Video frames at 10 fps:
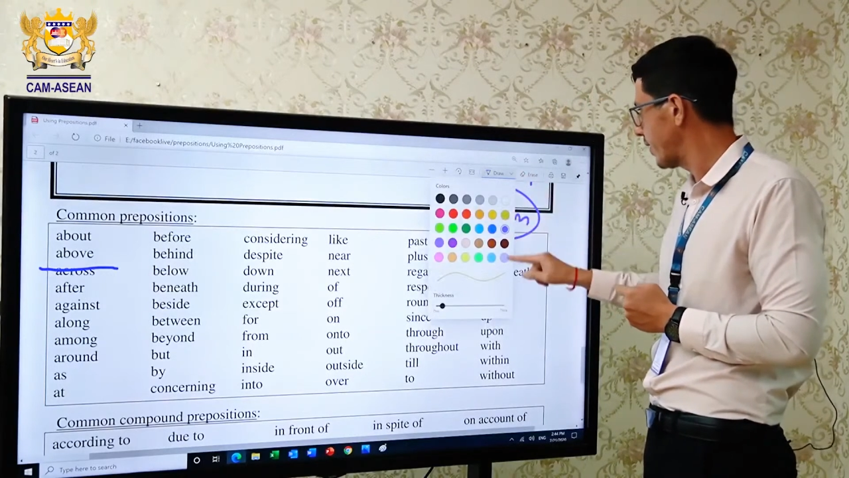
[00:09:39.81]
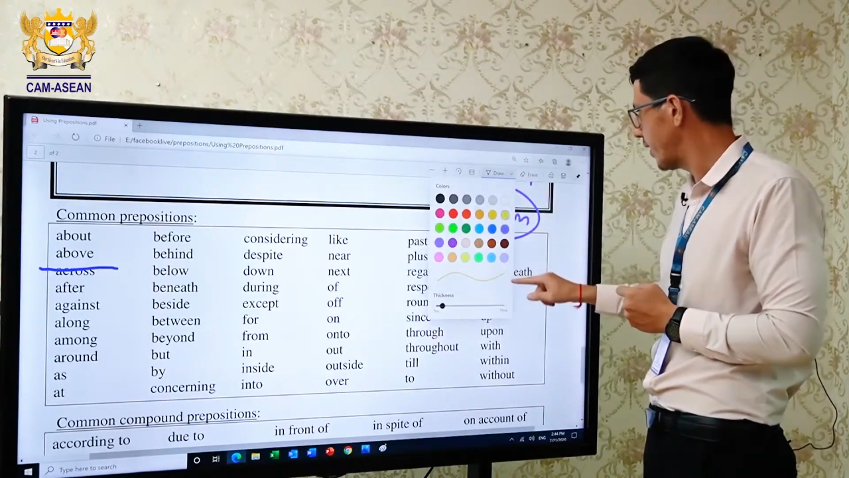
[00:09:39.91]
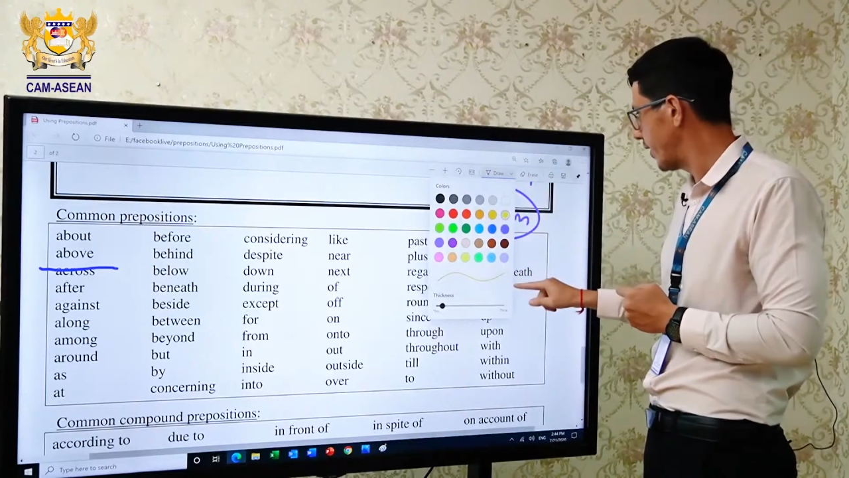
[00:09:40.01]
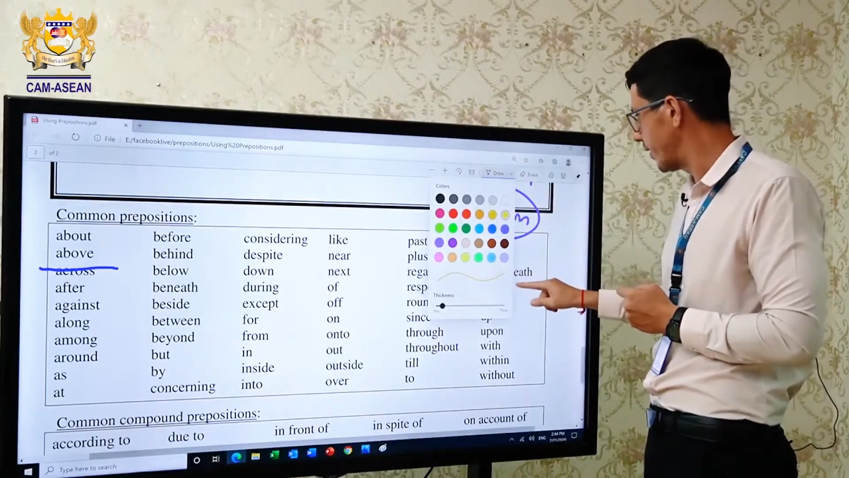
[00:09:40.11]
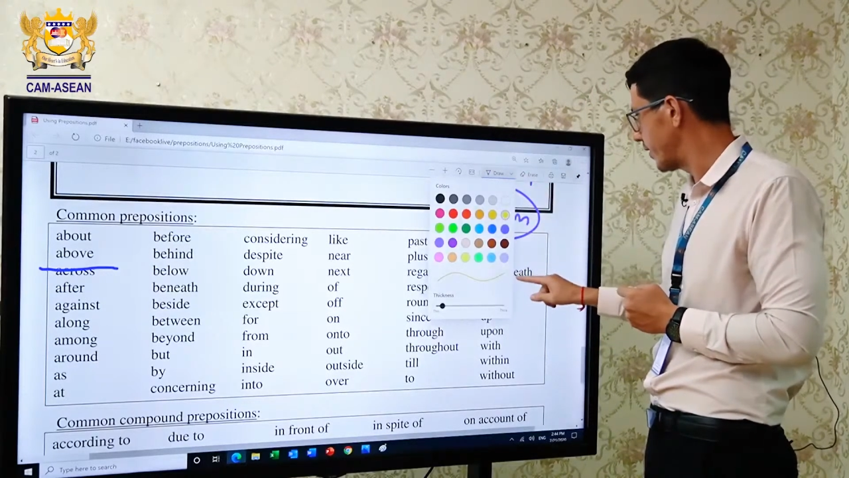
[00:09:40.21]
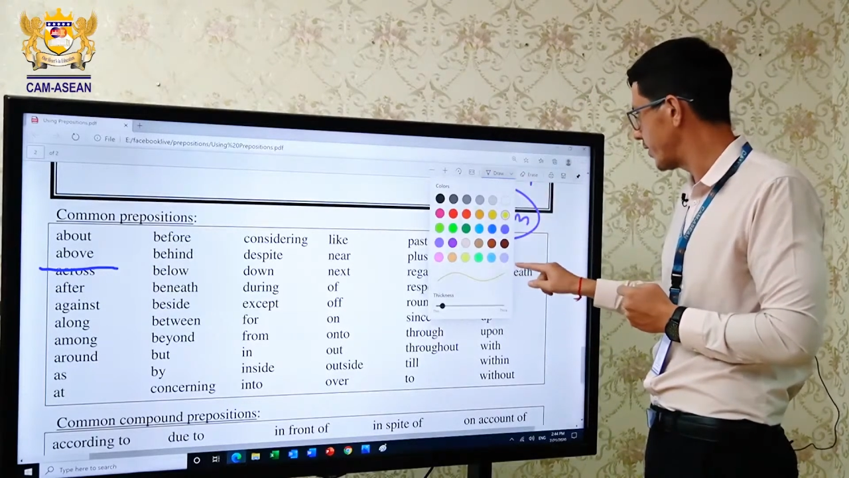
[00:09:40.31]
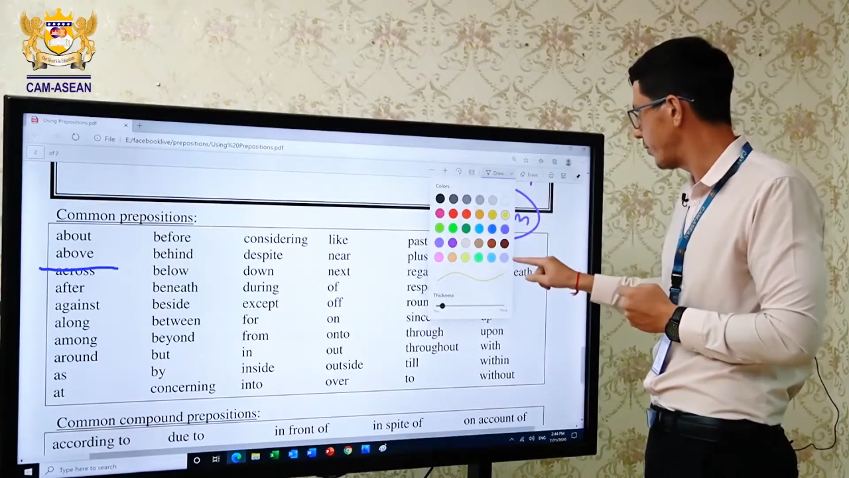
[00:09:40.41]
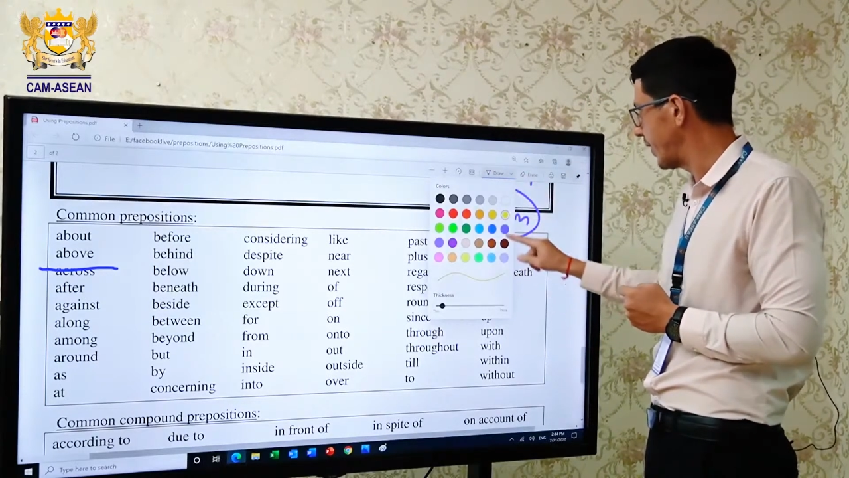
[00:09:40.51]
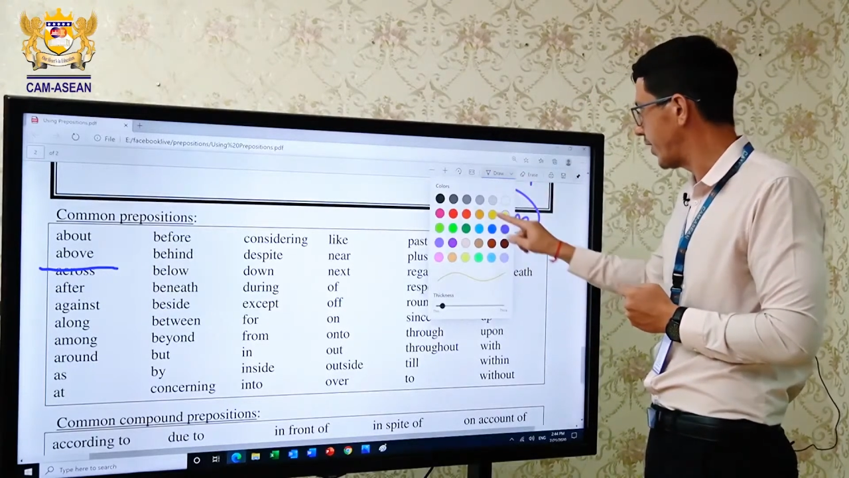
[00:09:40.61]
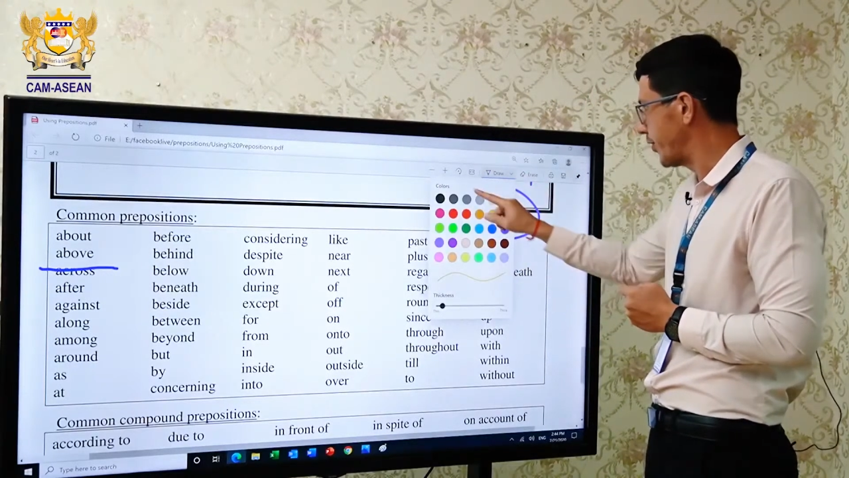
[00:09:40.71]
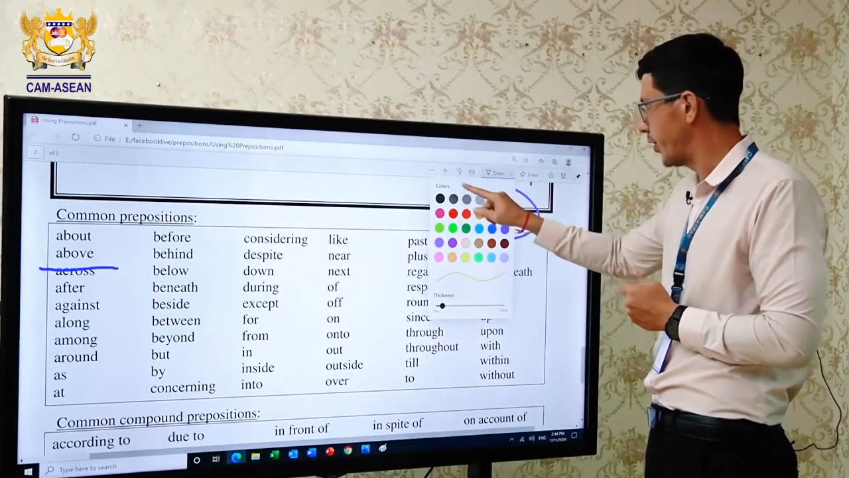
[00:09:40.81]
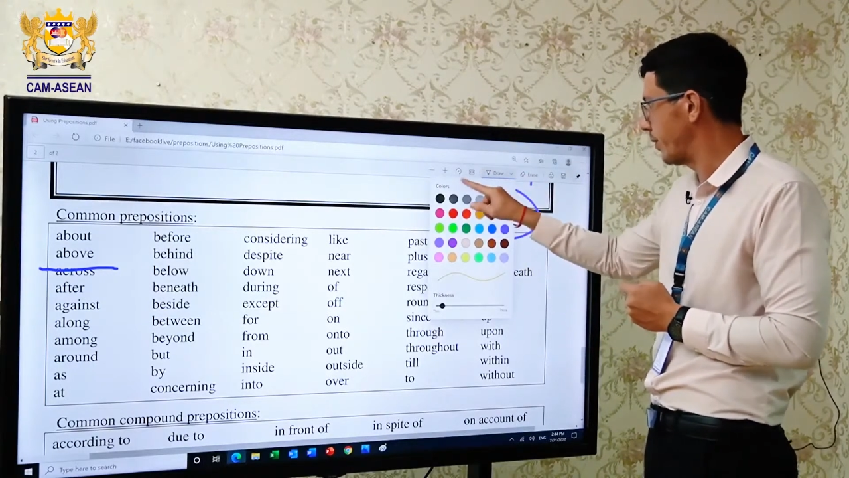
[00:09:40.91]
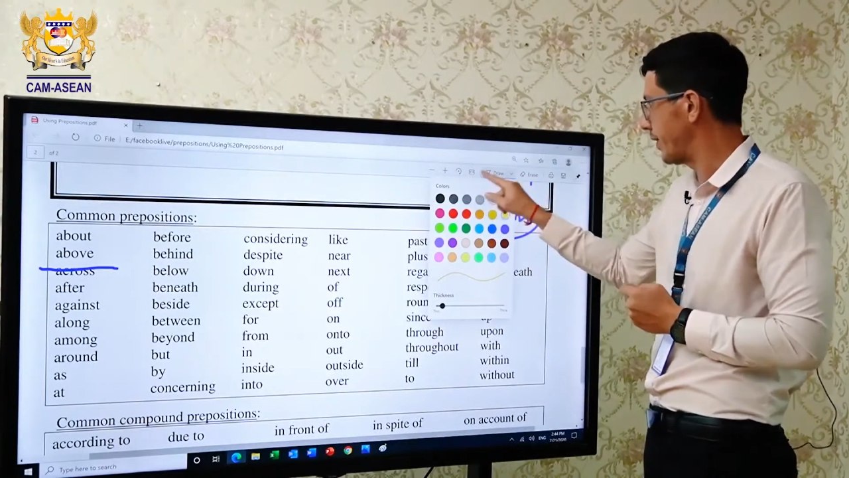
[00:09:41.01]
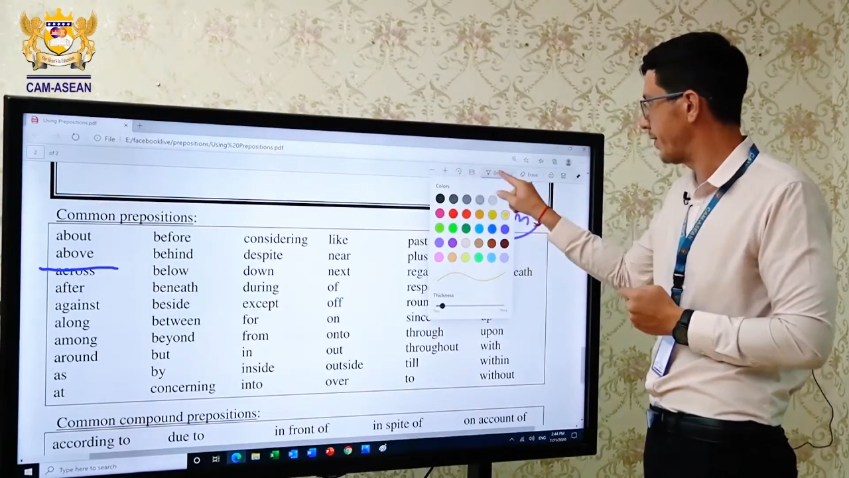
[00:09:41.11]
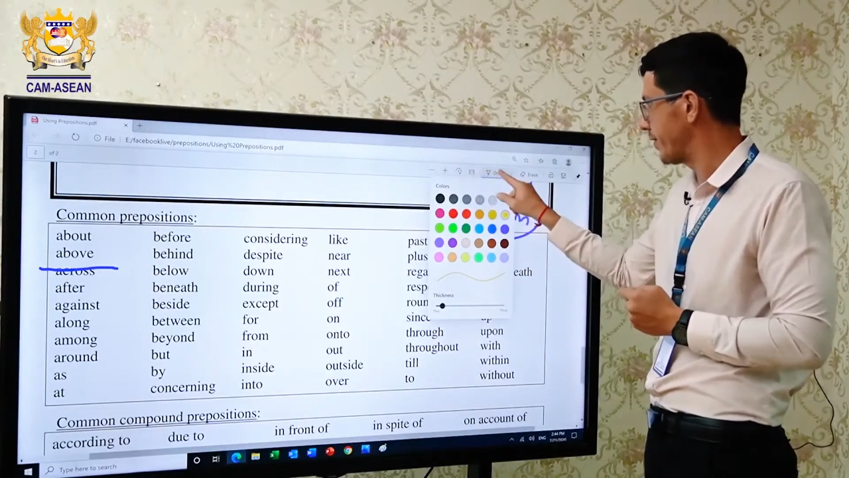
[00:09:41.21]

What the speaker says: color so we all know they're